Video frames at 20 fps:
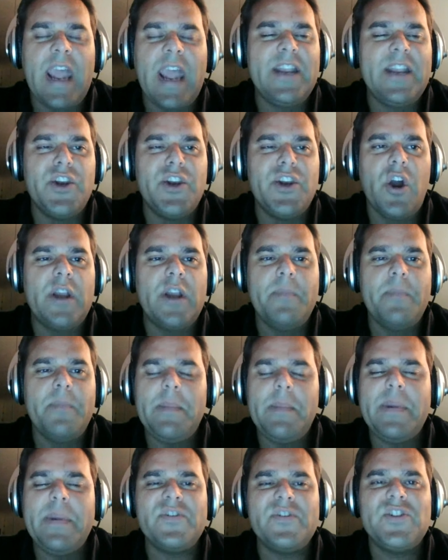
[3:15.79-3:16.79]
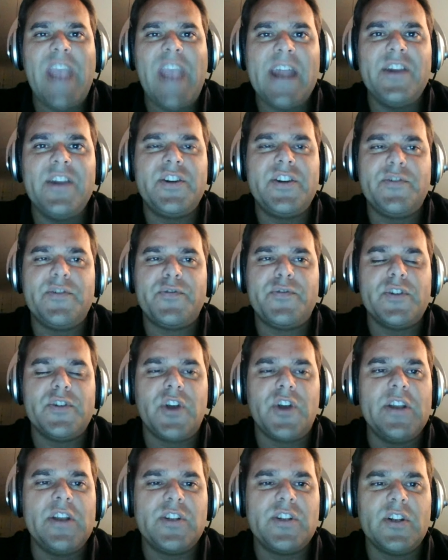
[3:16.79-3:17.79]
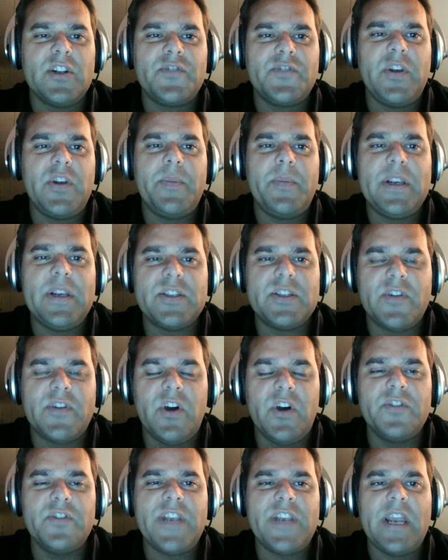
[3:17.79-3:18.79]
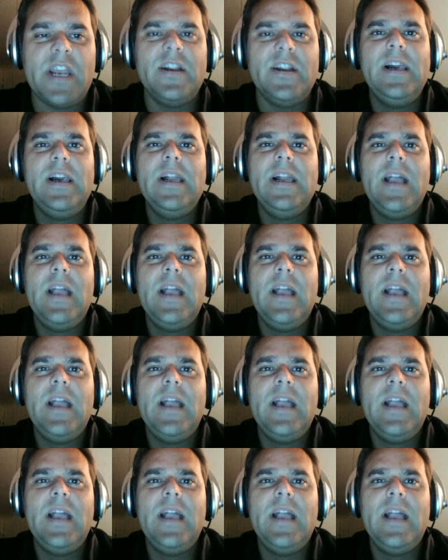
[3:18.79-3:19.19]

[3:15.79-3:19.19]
8, 9, maybe even 10 different titles for your piece of content.